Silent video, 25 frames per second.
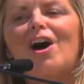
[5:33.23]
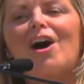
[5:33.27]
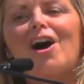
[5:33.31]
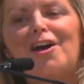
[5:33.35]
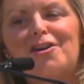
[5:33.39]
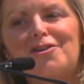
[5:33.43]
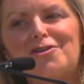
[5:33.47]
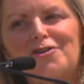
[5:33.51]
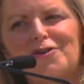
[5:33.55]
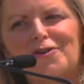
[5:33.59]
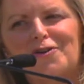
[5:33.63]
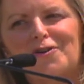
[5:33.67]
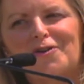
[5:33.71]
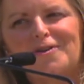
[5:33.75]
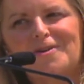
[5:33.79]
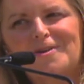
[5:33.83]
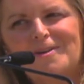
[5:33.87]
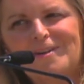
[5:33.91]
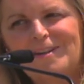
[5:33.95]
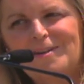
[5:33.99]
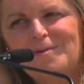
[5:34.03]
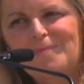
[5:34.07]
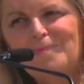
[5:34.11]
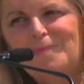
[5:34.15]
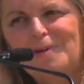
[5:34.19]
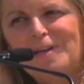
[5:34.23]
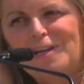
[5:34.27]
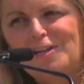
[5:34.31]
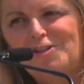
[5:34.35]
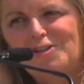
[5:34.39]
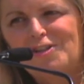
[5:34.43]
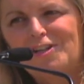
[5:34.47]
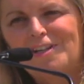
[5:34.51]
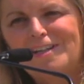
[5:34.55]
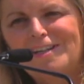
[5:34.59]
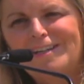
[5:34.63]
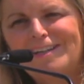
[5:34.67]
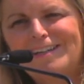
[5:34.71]
under
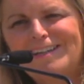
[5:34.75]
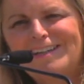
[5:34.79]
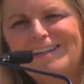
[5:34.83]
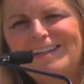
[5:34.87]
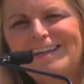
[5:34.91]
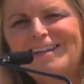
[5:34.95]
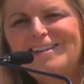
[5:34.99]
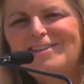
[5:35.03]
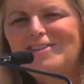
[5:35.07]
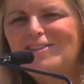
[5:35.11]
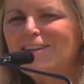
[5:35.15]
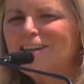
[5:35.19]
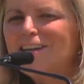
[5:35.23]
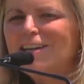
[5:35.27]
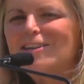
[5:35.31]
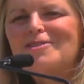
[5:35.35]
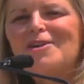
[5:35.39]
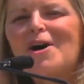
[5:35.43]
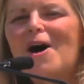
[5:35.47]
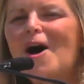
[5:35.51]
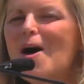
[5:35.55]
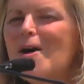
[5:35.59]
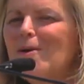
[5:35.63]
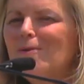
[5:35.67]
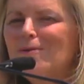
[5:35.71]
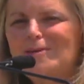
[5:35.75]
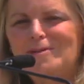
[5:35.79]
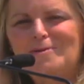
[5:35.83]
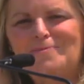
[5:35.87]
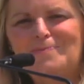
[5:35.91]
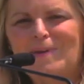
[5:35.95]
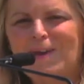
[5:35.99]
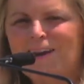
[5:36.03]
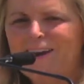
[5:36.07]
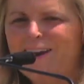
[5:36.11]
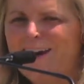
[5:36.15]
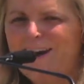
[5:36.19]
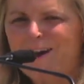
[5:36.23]
Peachy. She has always
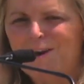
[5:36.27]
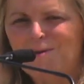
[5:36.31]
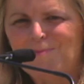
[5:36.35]
been our